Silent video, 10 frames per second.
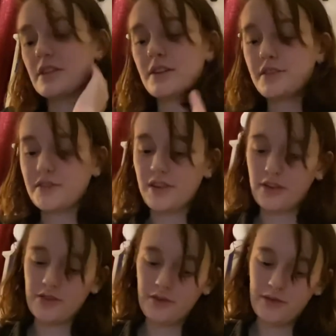stuck
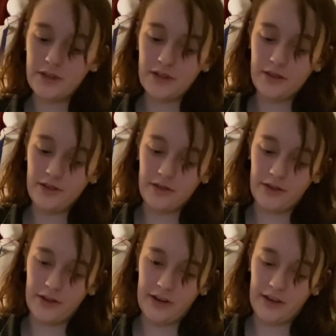to it
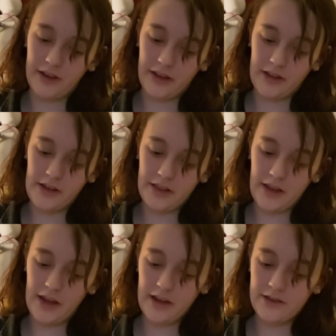or anything like
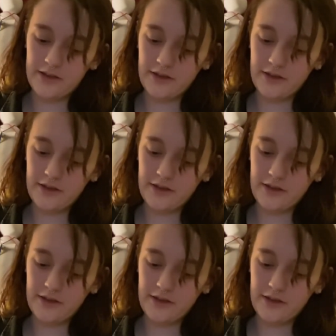that. So